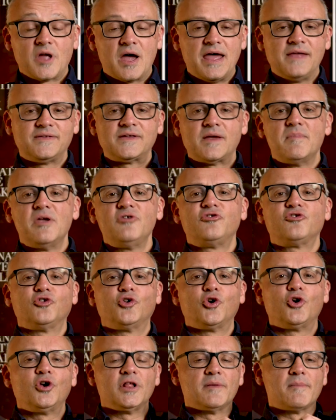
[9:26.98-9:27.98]
as I
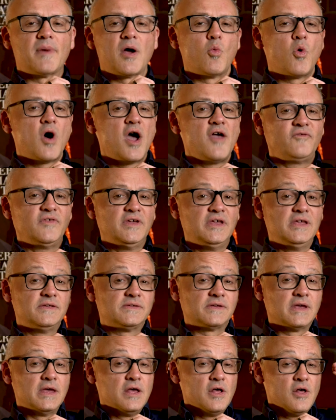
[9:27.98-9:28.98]
mentioned earlier, my wife
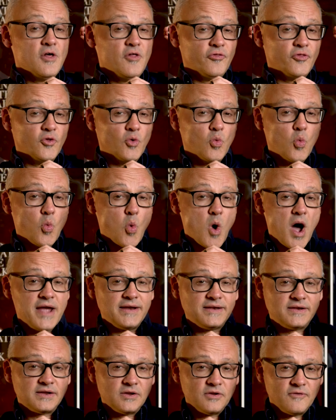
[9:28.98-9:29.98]
is the
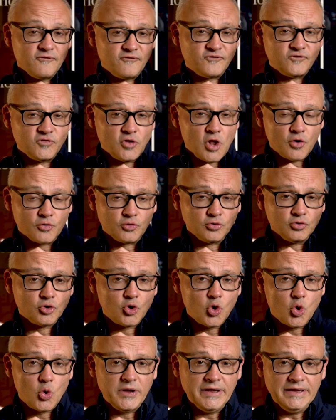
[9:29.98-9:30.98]
white floral
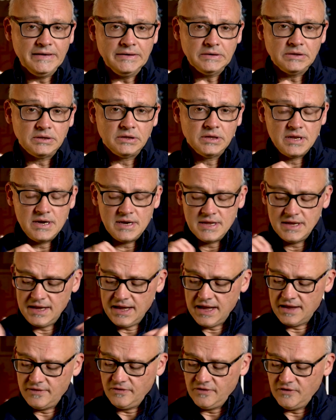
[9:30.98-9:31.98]
queen,
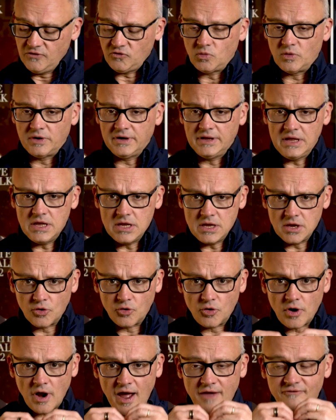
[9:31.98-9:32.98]
and this one
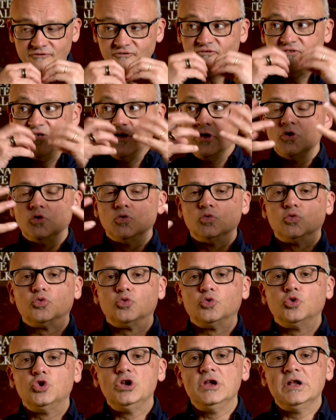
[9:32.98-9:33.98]
here, I feel
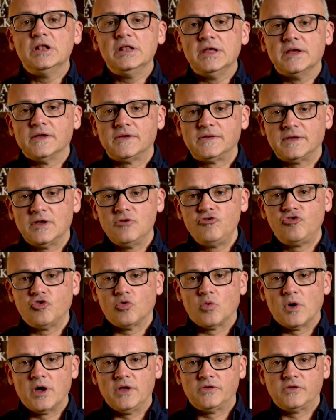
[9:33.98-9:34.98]
really
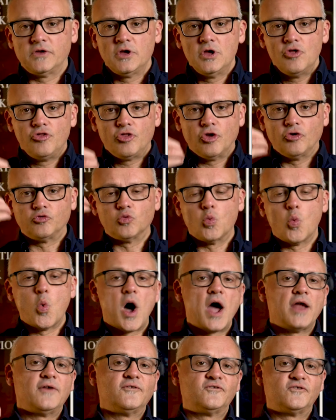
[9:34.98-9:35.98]
accentuates those
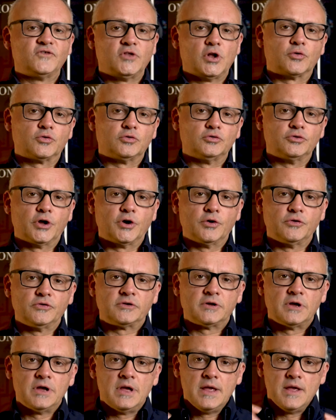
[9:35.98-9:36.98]
white floral
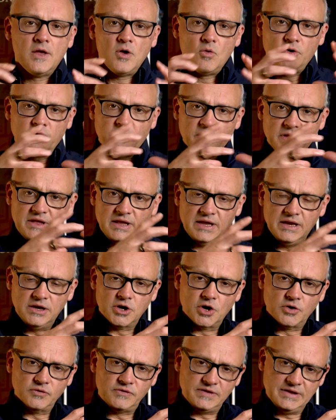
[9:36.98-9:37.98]
notes. One of the key
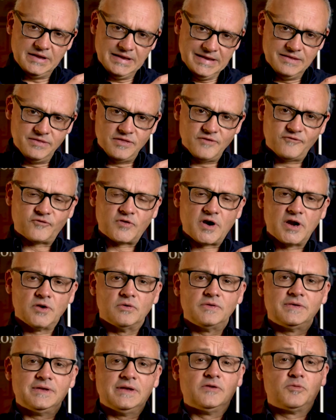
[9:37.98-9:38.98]
notes in the
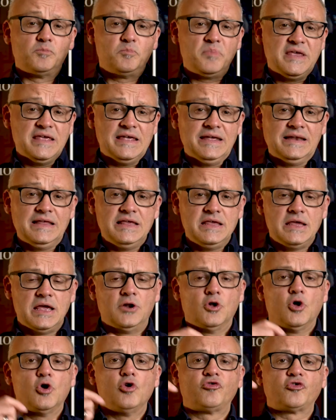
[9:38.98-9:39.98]
fragrance is peony
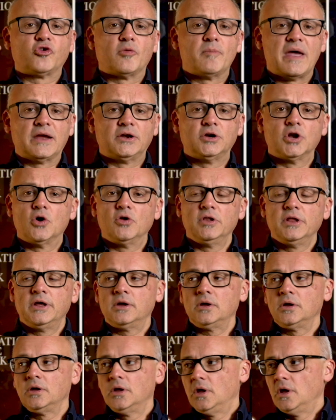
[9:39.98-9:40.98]
and also
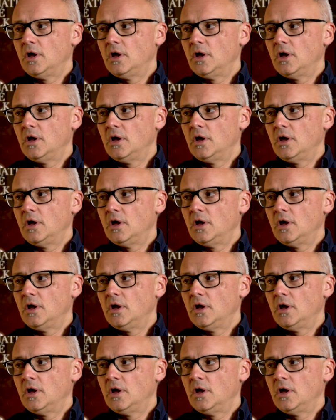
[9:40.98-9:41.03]
magnolia.